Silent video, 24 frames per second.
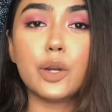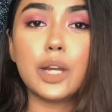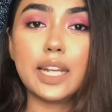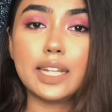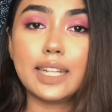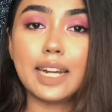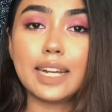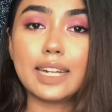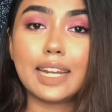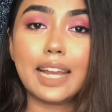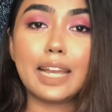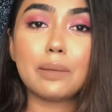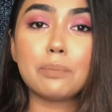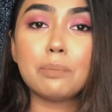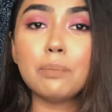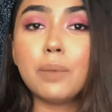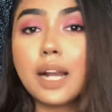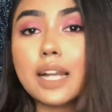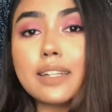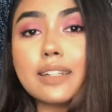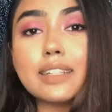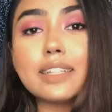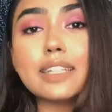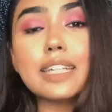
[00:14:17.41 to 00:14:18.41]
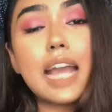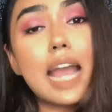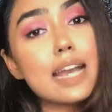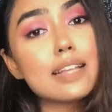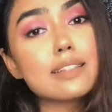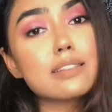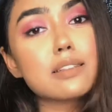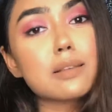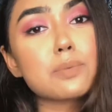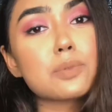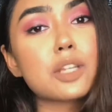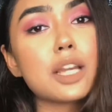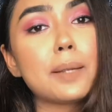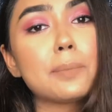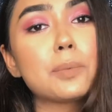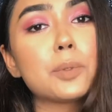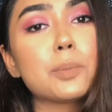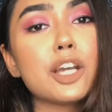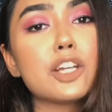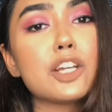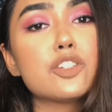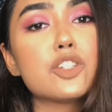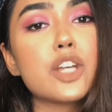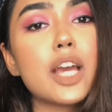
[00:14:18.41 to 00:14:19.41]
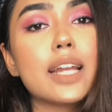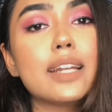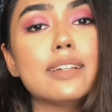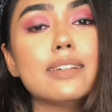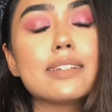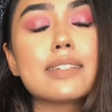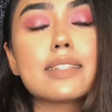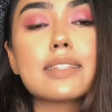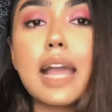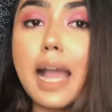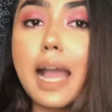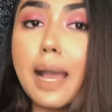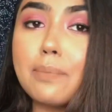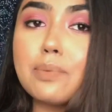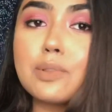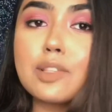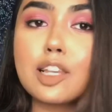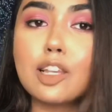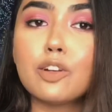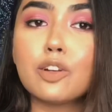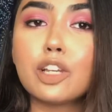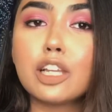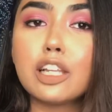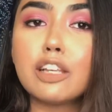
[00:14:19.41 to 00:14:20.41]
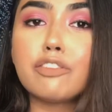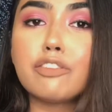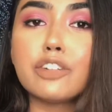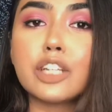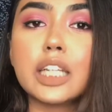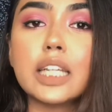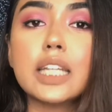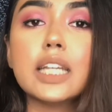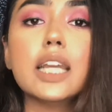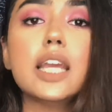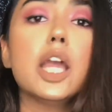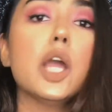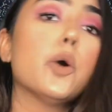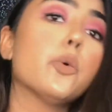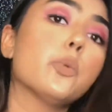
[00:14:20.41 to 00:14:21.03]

hit that like button and subscribe to my channel. It's absolutely free.